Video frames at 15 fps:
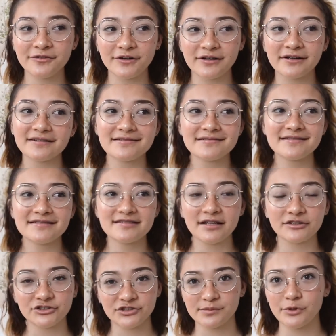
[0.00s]
for
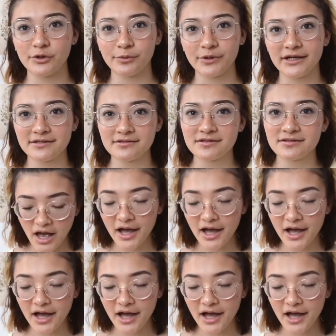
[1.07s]
such a small price.